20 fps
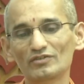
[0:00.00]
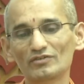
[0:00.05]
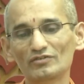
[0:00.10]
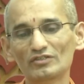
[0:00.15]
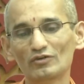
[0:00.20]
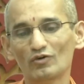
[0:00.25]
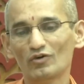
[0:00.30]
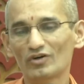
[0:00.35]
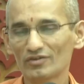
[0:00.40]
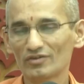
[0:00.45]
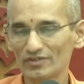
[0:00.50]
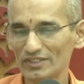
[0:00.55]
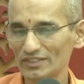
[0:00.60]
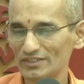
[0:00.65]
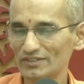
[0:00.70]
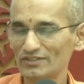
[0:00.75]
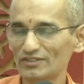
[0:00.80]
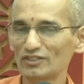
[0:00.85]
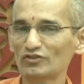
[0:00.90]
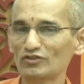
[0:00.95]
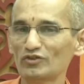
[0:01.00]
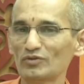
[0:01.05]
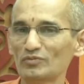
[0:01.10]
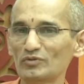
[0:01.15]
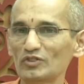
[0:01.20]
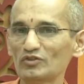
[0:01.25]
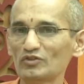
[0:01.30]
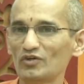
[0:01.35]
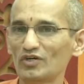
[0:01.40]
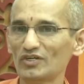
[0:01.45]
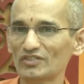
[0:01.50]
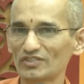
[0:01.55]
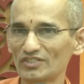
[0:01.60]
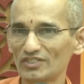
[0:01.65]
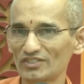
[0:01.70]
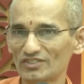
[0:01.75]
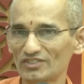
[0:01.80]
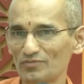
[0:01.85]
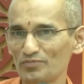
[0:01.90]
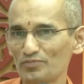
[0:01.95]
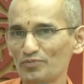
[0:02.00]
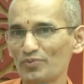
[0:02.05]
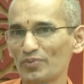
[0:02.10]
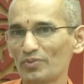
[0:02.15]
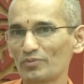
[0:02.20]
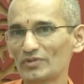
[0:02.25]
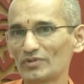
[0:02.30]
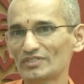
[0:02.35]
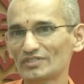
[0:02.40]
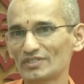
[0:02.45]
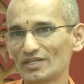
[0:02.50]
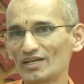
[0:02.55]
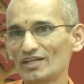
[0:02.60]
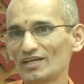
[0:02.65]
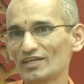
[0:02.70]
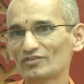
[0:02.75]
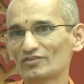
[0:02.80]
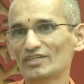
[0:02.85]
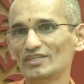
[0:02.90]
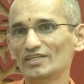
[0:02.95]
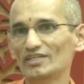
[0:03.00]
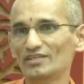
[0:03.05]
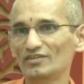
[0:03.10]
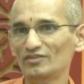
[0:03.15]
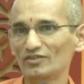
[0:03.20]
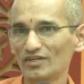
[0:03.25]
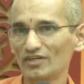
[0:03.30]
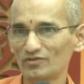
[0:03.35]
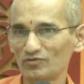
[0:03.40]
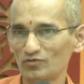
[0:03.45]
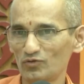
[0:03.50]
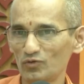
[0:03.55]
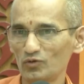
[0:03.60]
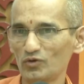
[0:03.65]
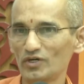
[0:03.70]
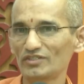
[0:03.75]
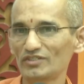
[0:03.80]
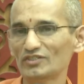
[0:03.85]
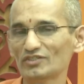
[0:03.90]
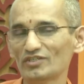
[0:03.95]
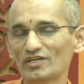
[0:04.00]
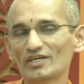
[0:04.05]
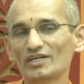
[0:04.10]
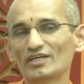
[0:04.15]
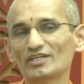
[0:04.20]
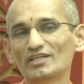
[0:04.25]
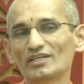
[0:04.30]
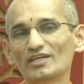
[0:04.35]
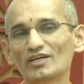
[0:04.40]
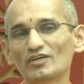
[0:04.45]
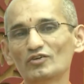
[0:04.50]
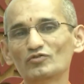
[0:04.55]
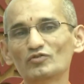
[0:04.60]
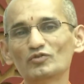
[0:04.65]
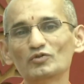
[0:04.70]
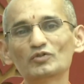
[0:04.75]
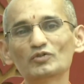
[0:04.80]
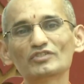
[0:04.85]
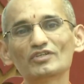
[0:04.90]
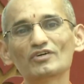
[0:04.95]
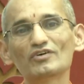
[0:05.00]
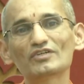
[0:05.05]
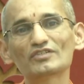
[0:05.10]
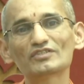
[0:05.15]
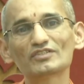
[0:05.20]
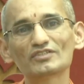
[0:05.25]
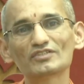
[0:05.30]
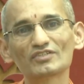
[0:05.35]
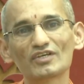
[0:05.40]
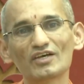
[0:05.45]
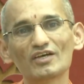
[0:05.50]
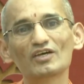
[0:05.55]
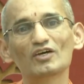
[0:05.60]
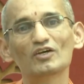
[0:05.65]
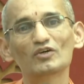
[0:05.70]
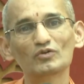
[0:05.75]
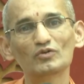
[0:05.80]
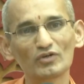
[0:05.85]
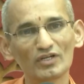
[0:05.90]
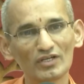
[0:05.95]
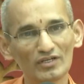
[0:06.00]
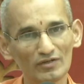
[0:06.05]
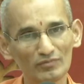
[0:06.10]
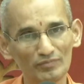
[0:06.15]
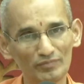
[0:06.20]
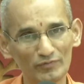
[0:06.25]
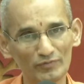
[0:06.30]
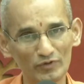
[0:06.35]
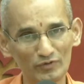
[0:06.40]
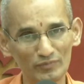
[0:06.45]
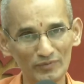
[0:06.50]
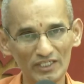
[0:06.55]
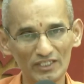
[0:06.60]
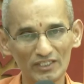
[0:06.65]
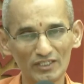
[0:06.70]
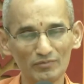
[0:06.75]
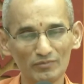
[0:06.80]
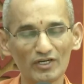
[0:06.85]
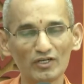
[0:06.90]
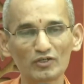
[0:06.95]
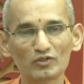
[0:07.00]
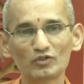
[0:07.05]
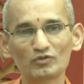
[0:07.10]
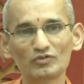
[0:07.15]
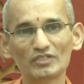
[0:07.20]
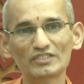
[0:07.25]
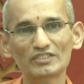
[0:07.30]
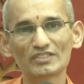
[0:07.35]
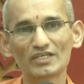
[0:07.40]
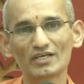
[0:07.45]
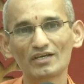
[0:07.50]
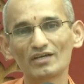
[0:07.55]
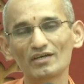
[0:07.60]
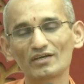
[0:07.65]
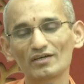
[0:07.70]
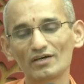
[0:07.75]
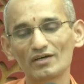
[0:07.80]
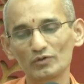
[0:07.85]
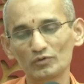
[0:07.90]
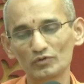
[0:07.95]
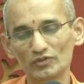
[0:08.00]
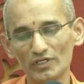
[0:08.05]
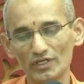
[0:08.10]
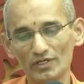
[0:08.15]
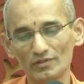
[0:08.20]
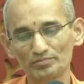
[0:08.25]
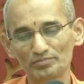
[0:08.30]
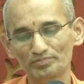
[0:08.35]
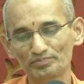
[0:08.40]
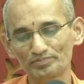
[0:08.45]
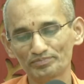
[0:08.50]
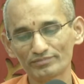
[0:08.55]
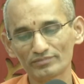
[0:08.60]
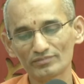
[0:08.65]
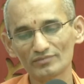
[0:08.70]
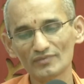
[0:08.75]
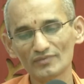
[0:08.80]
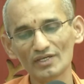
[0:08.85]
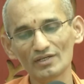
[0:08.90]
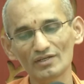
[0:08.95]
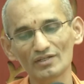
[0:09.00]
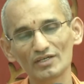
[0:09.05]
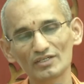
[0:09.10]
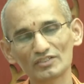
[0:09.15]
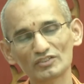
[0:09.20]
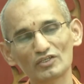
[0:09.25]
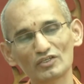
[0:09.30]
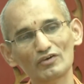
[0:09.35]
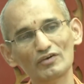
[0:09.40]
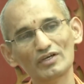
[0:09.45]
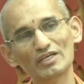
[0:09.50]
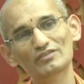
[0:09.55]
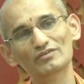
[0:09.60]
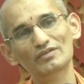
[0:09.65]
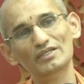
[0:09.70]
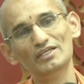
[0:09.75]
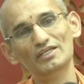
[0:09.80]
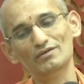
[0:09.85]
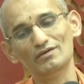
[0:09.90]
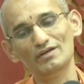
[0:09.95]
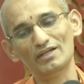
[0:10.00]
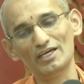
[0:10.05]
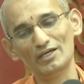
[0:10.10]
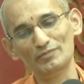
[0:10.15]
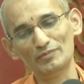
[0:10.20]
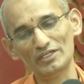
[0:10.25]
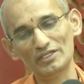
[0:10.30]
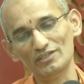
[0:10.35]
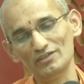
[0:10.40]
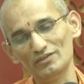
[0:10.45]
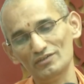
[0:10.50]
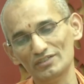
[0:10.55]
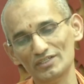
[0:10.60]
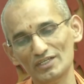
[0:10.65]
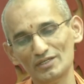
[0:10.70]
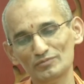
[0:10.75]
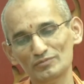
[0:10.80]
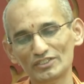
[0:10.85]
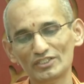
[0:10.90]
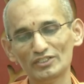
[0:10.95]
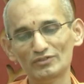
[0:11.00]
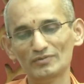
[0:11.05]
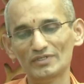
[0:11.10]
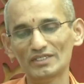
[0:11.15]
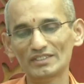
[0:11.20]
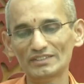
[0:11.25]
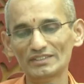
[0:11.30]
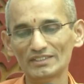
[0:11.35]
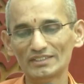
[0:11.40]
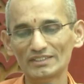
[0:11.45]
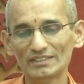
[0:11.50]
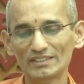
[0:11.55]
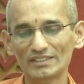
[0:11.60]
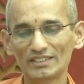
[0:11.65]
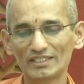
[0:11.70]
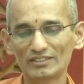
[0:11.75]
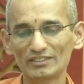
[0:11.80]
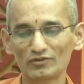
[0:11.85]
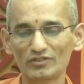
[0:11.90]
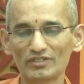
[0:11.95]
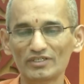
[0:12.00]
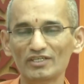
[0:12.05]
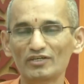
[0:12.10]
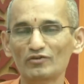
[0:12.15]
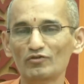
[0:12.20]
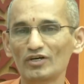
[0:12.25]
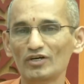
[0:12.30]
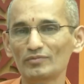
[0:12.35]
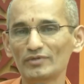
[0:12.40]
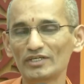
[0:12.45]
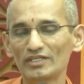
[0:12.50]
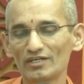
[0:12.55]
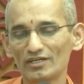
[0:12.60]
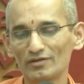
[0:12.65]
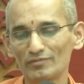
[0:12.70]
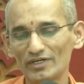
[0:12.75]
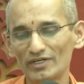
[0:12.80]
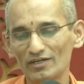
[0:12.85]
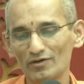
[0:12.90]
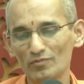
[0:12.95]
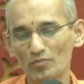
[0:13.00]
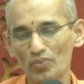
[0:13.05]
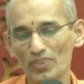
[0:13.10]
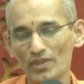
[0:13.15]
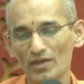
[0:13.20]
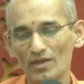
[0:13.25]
was a lot of resistance from these horses, but still actually as a charioteer he had to force the horses to make them run towards Ayodhya. That's how actually it all happened. Ramcharitmanas it is there, it's not there in Valmiki Ramayana.